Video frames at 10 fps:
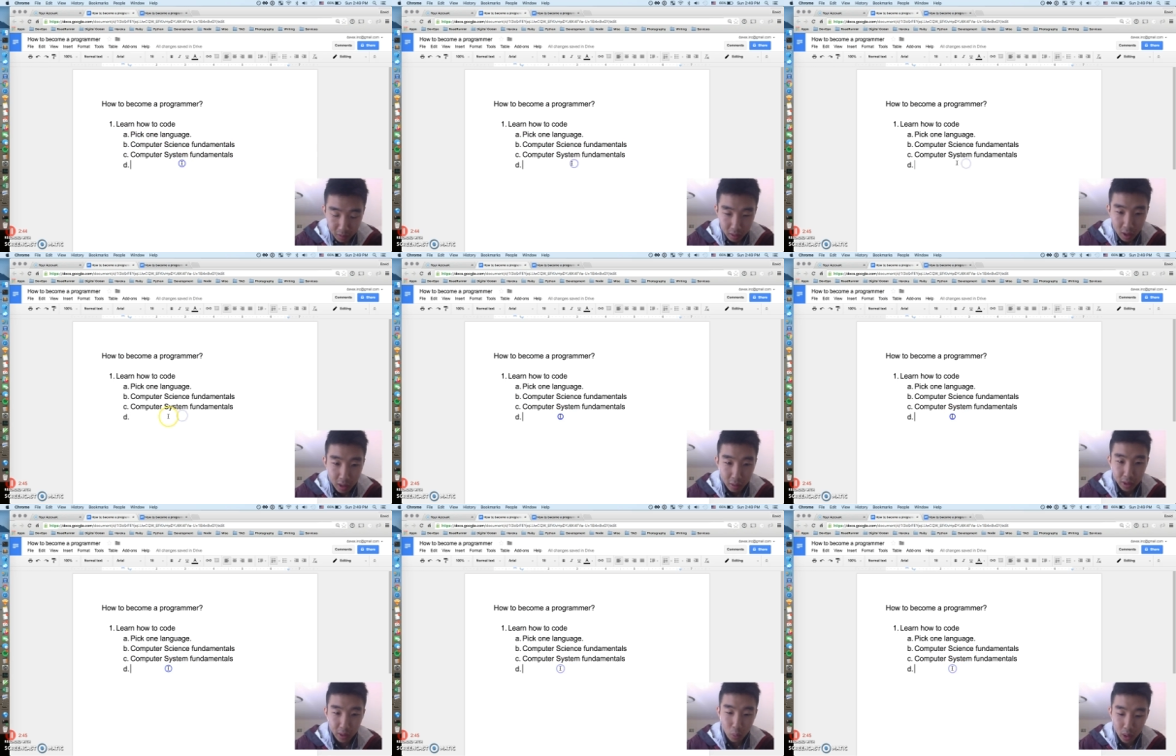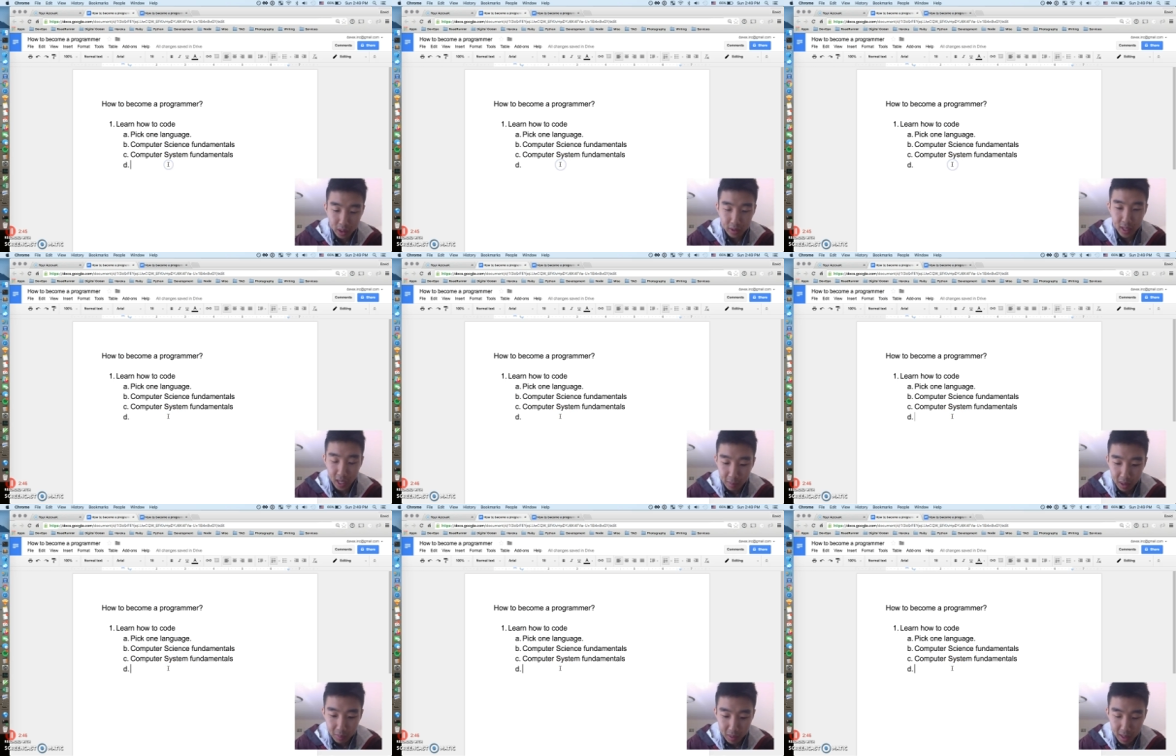not only what you're
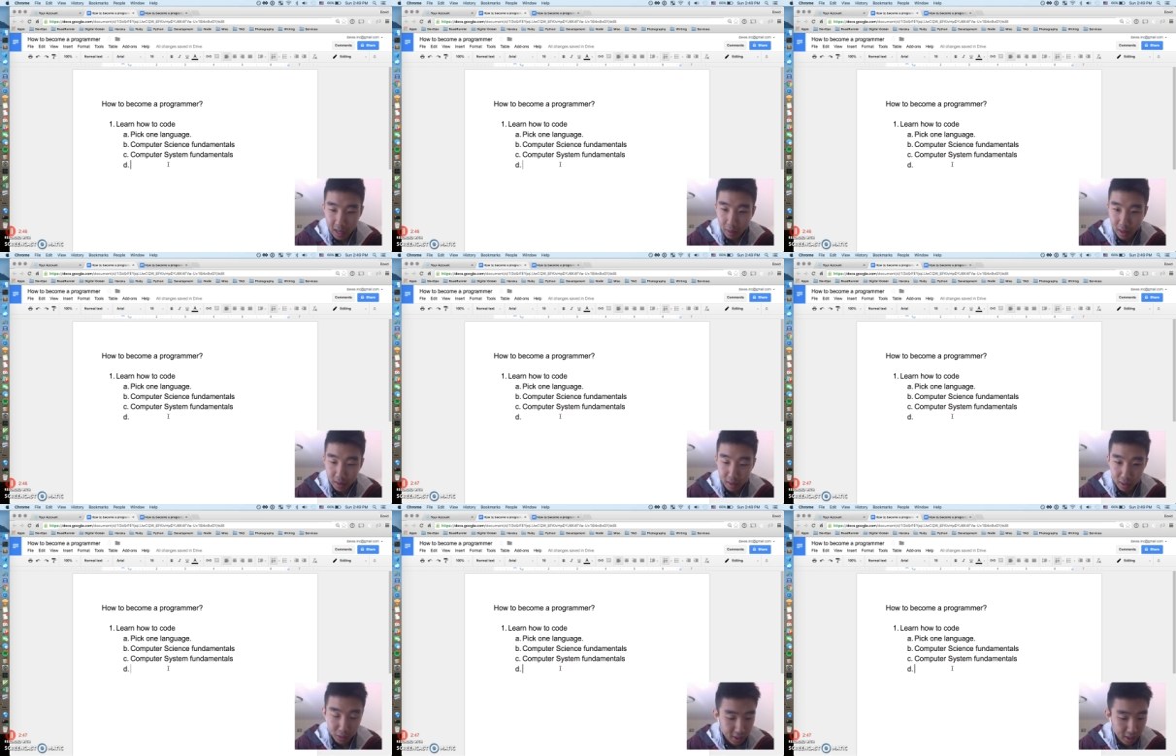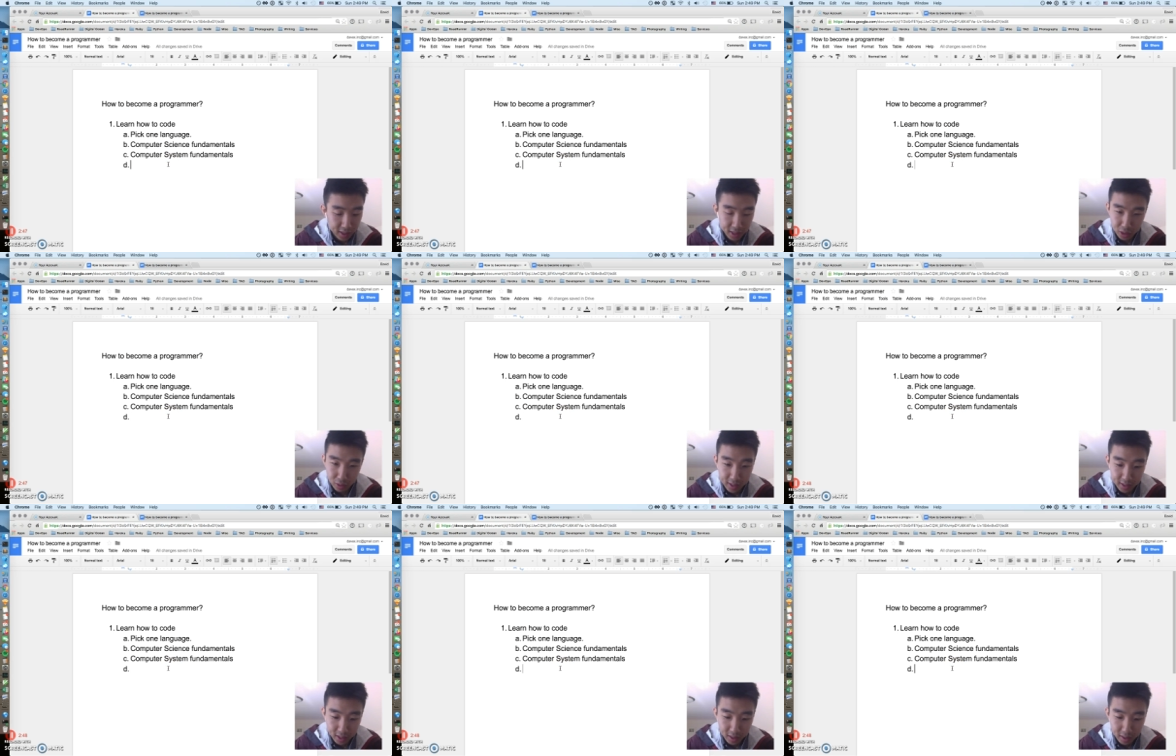typing, but how that those things get
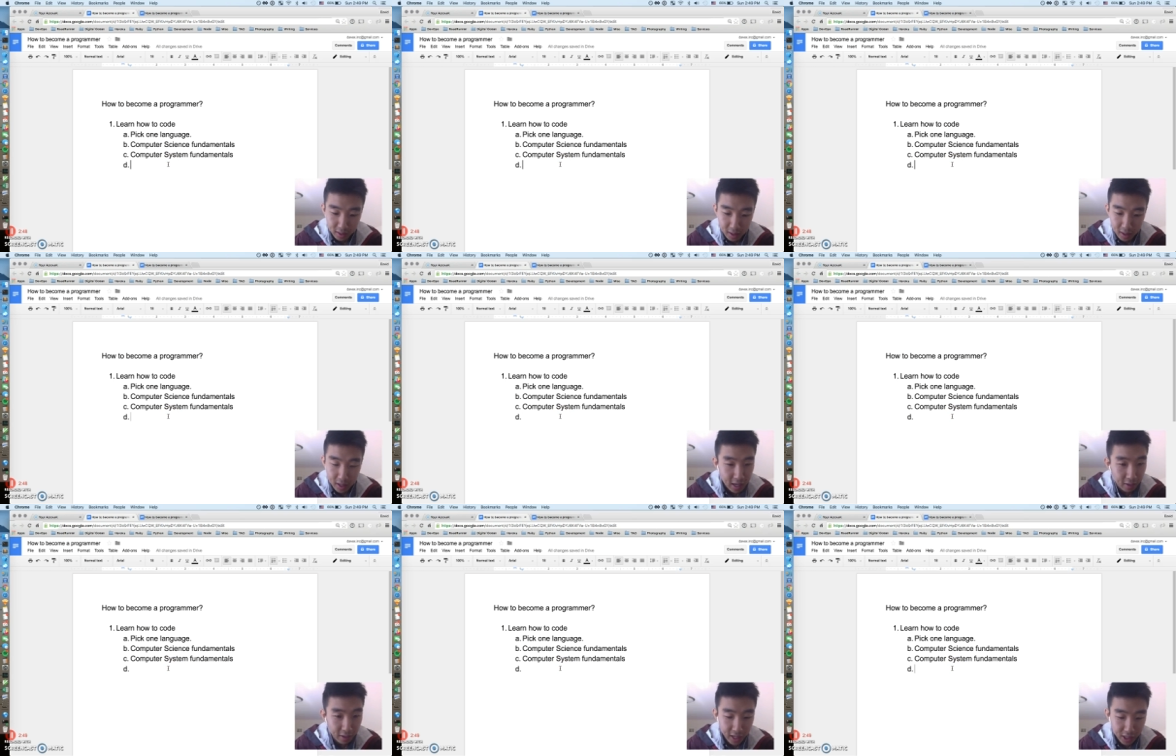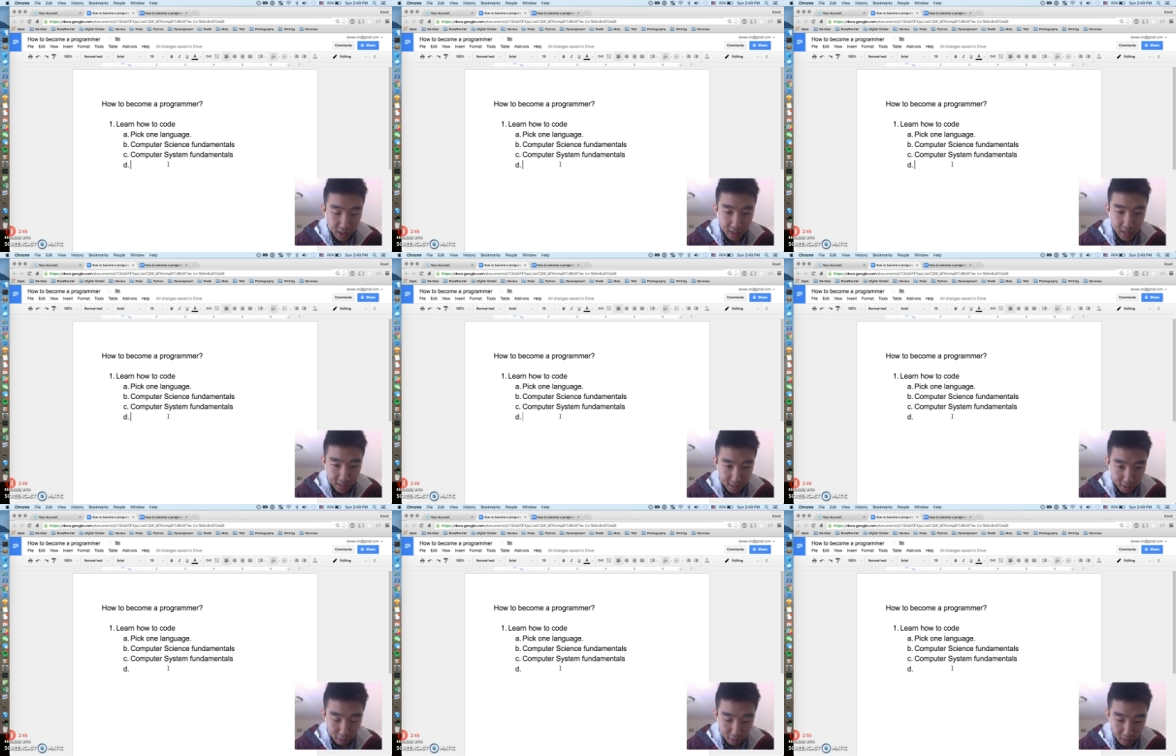translated and how they actually get
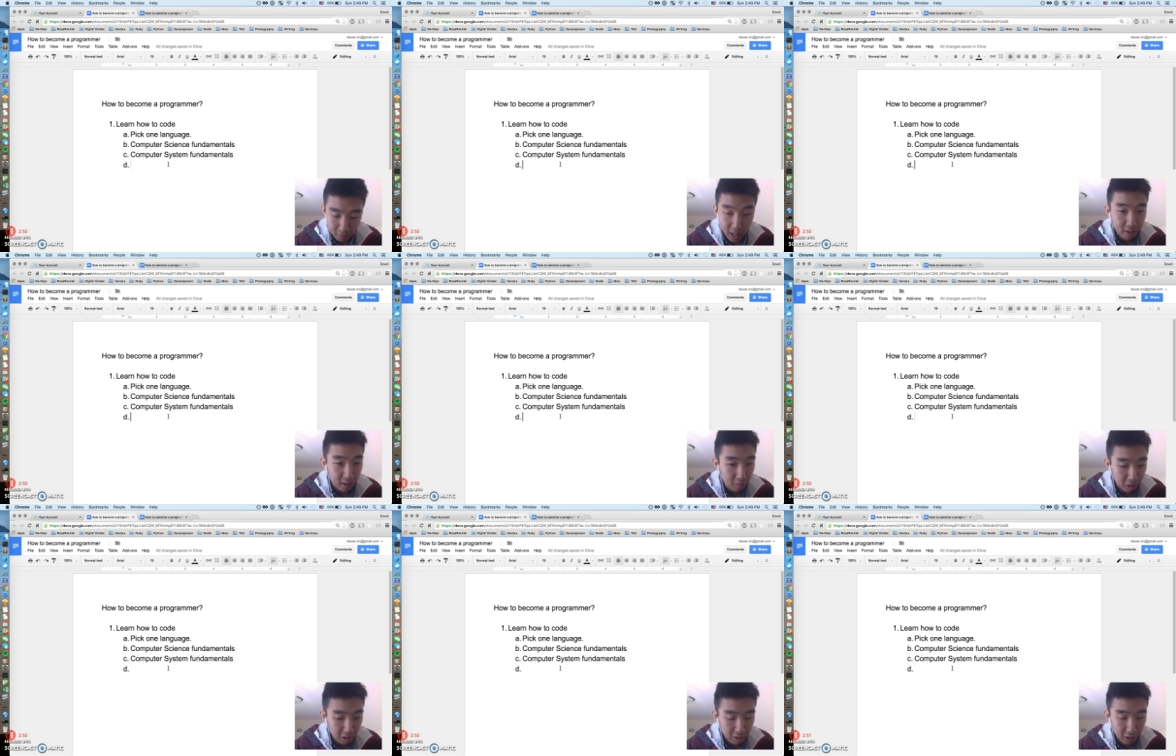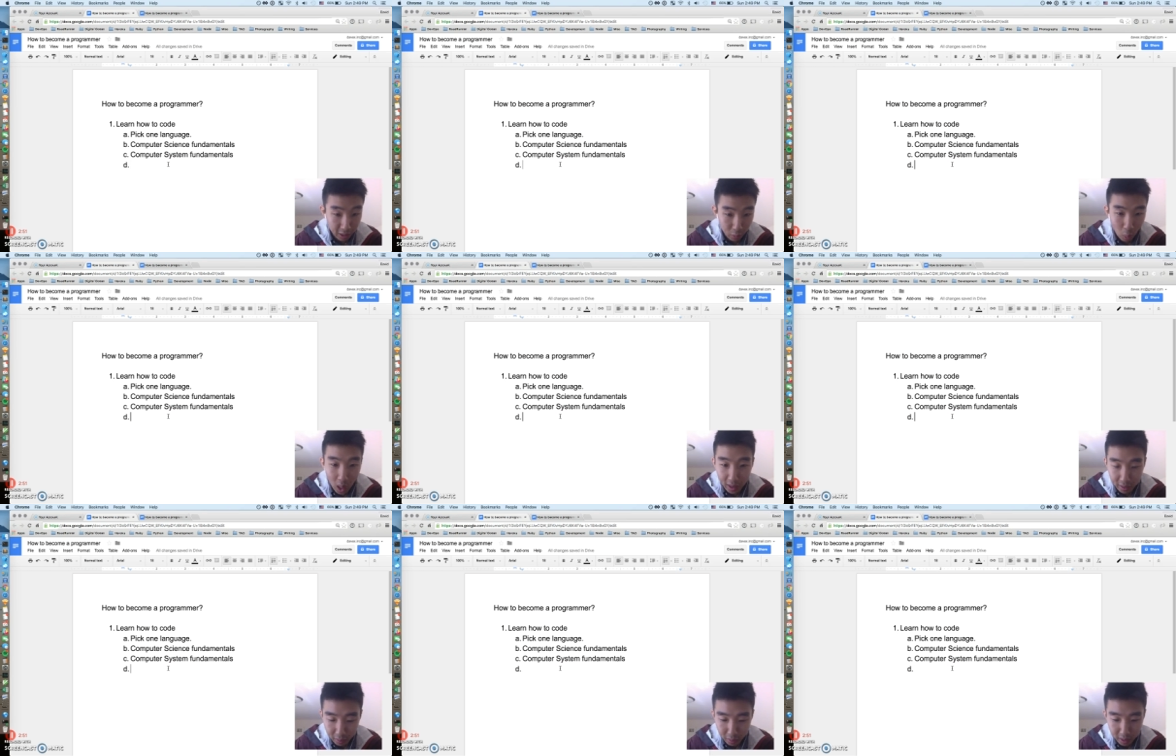executed by your computer and why
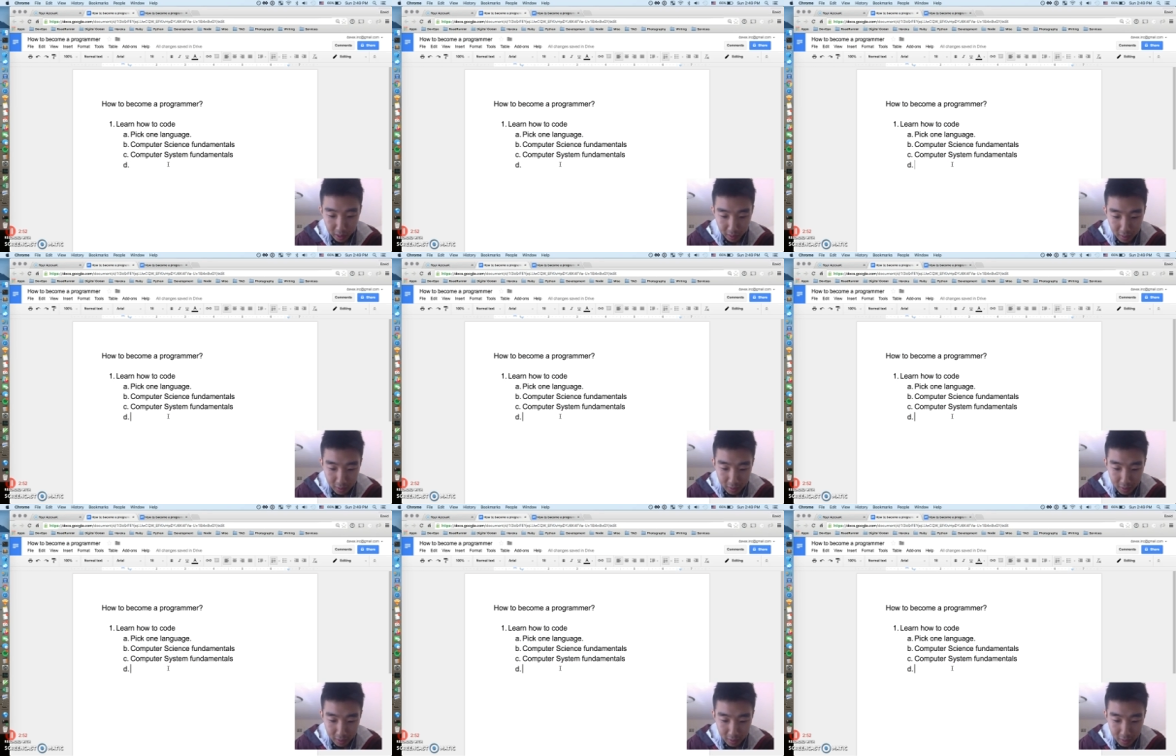they're working.